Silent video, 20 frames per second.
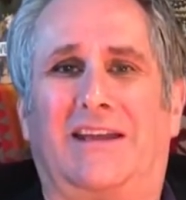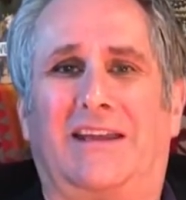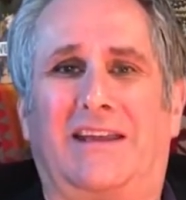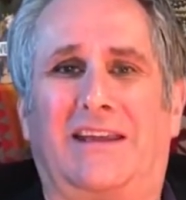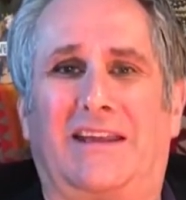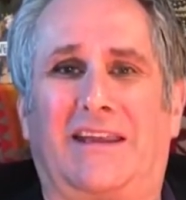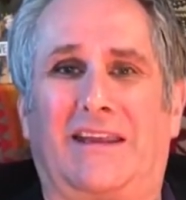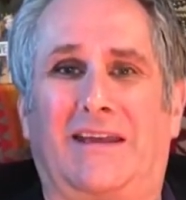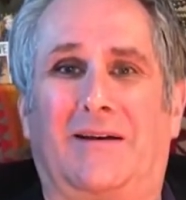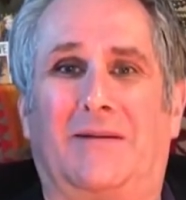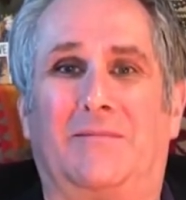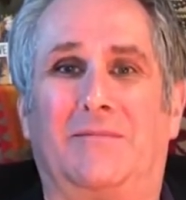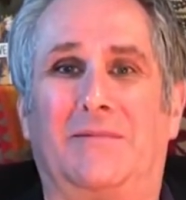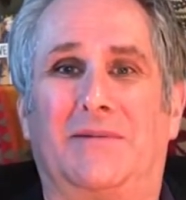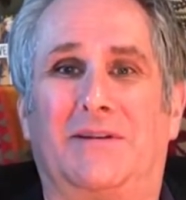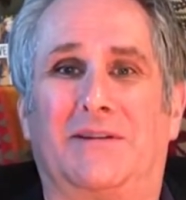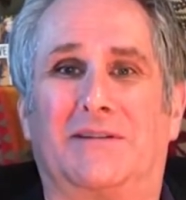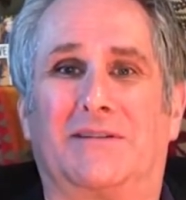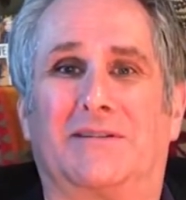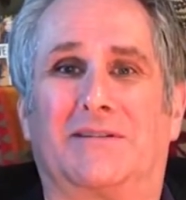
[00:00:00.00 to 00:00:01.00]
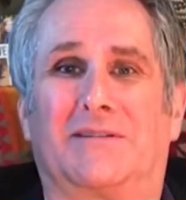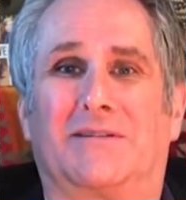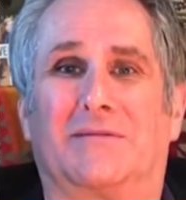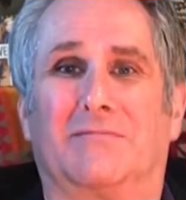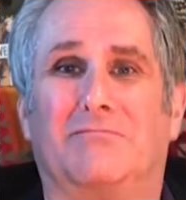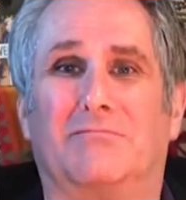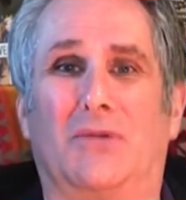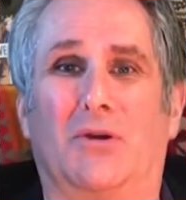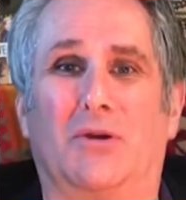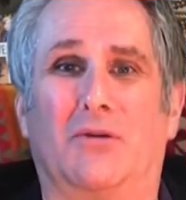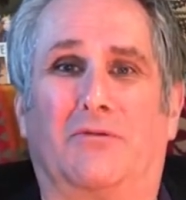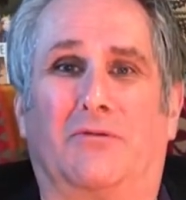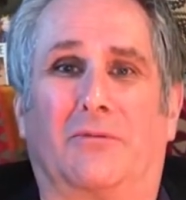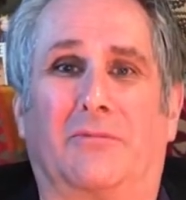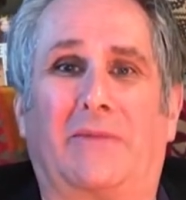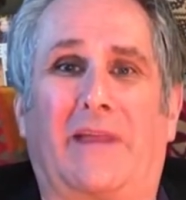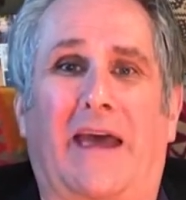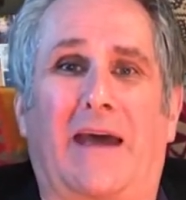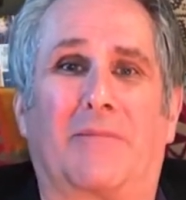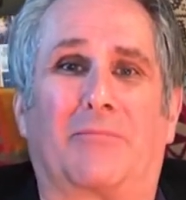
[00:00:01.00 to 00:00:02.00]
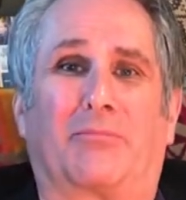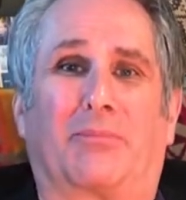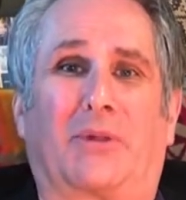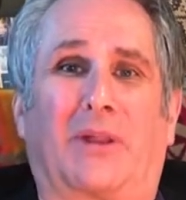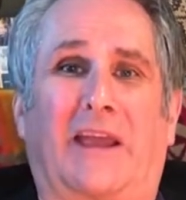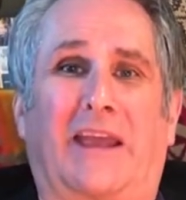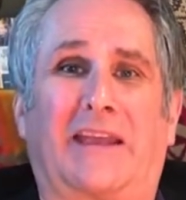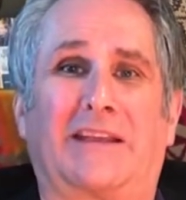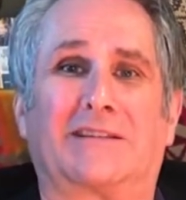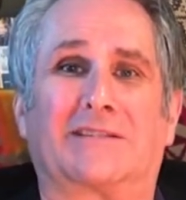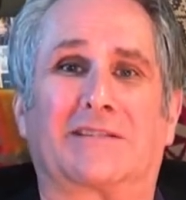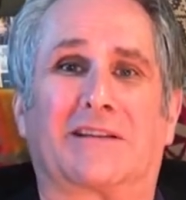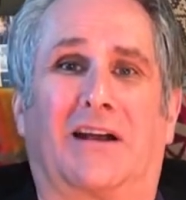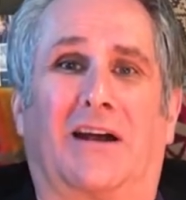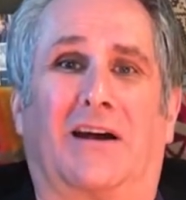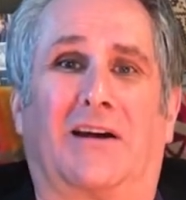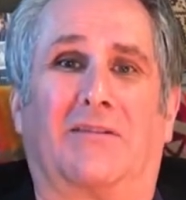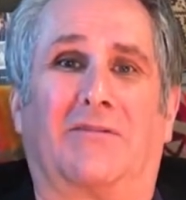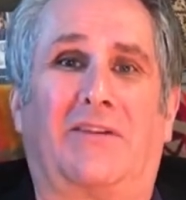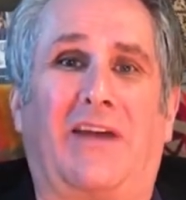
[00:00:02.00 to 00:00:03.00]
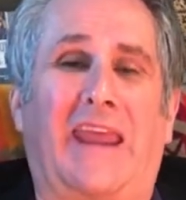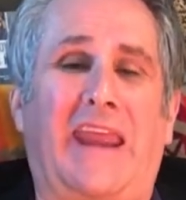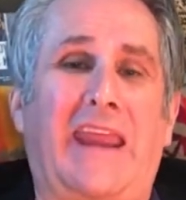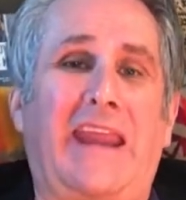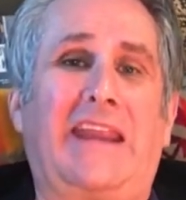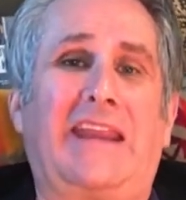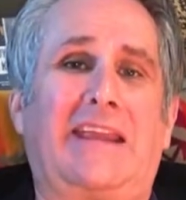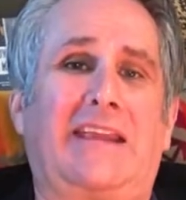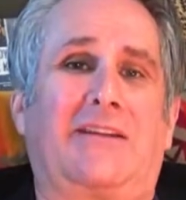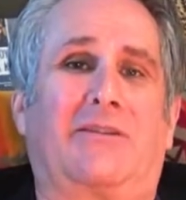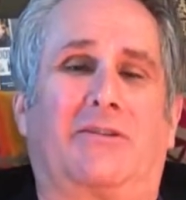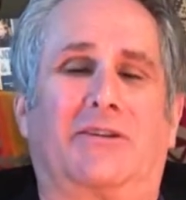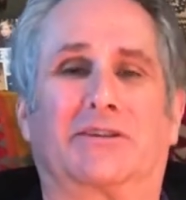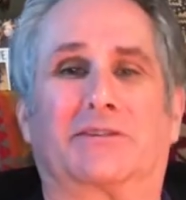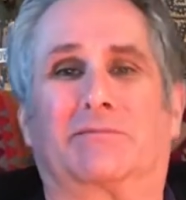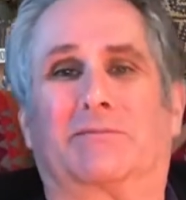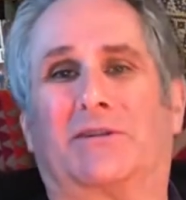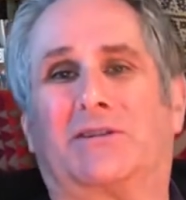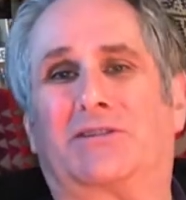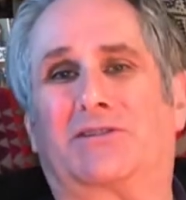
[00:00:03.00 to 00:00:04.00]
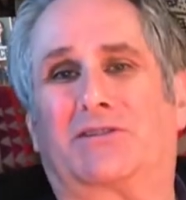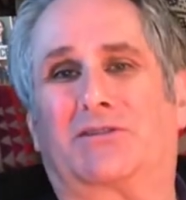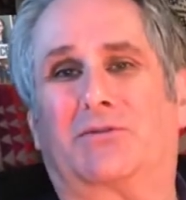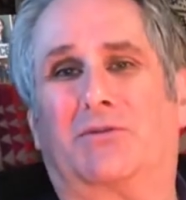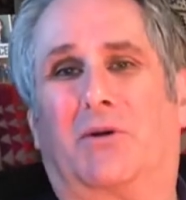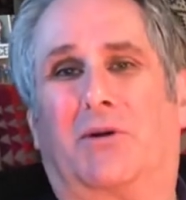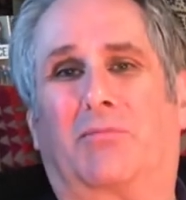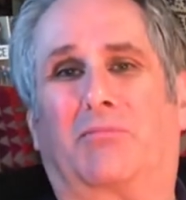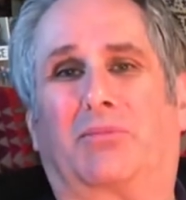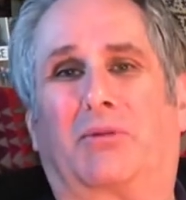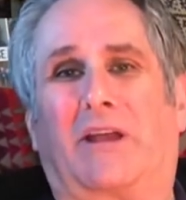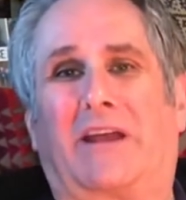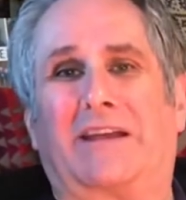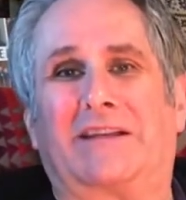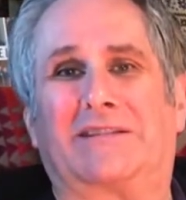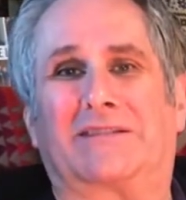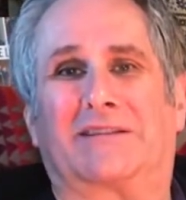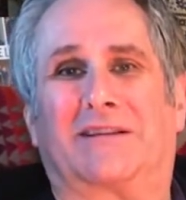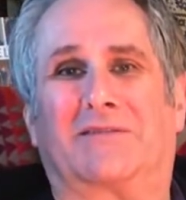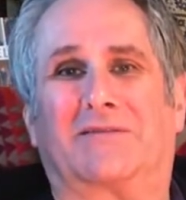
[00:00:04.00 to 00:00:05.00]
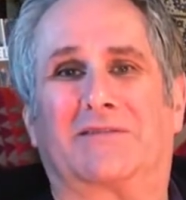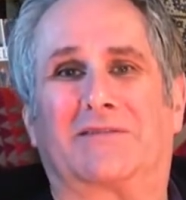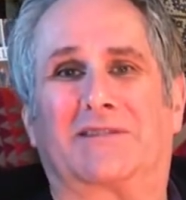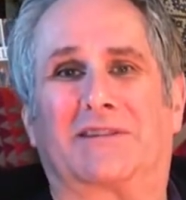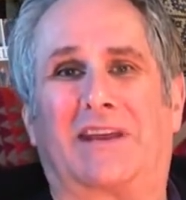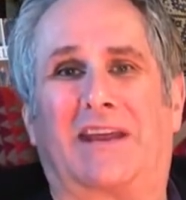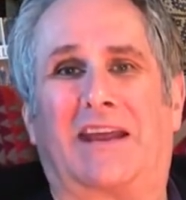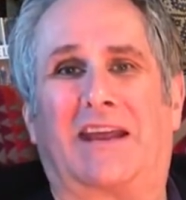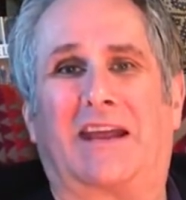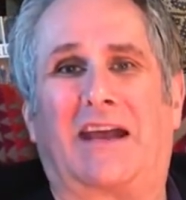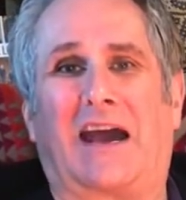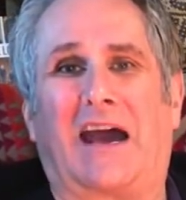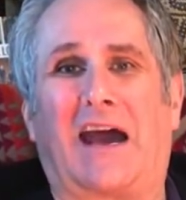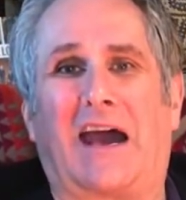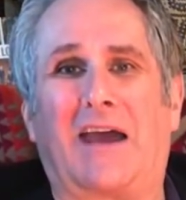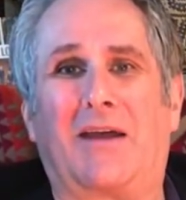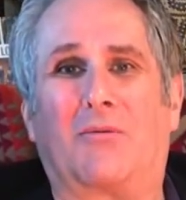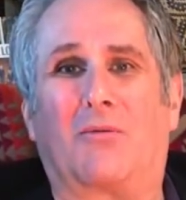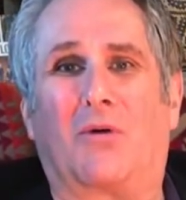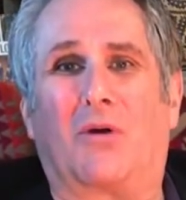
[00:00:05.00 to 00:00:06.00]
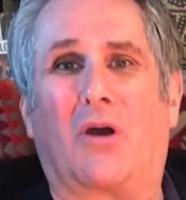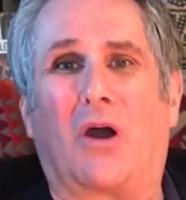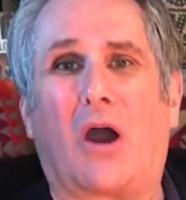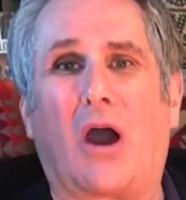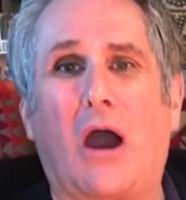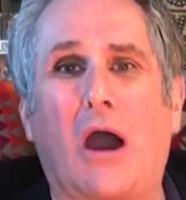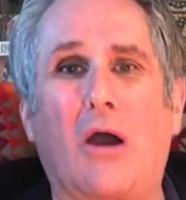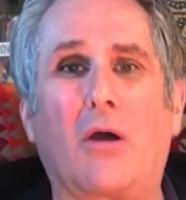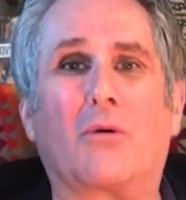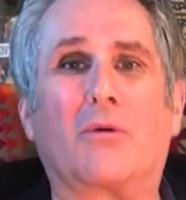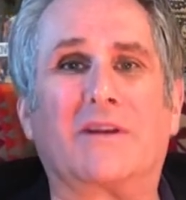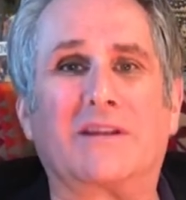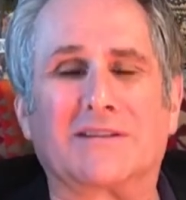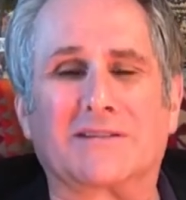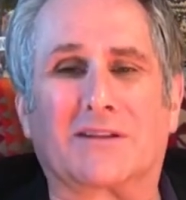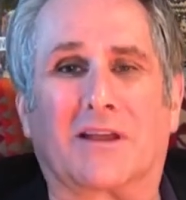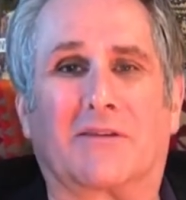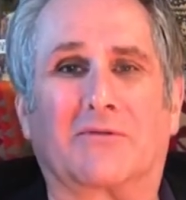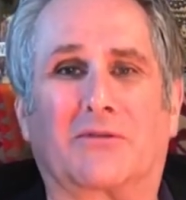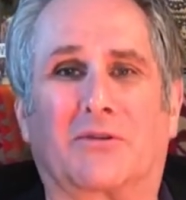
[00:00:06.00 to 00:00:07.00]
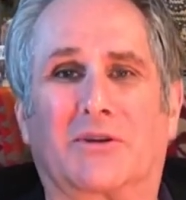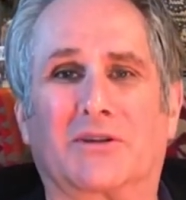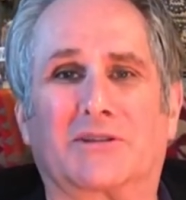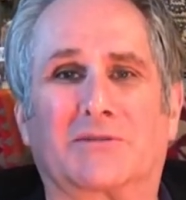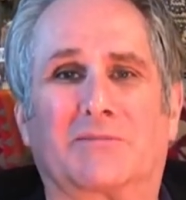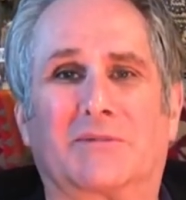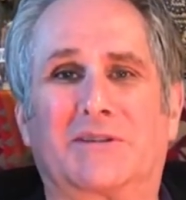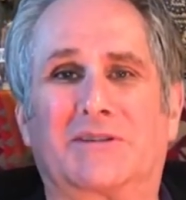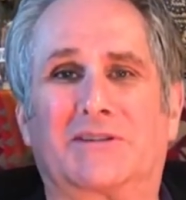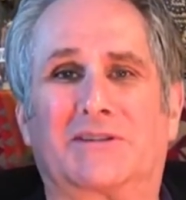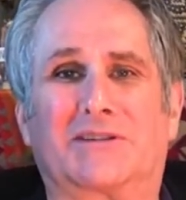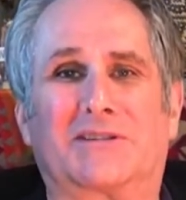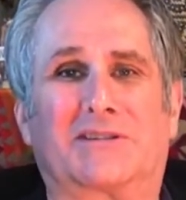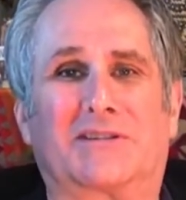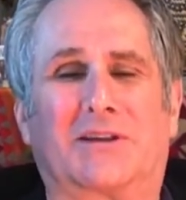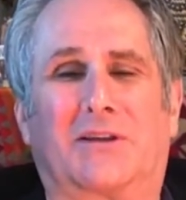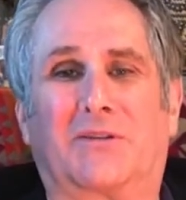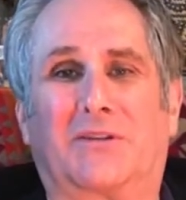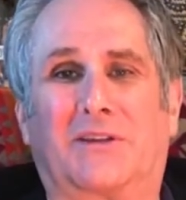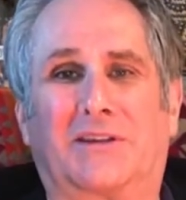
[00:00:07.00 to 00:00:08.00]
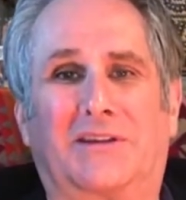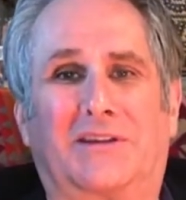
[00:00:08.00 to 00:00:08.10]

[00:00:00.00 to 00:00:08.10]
him to move from that place of hating Christmas to a place of saying, I will always love Christmas until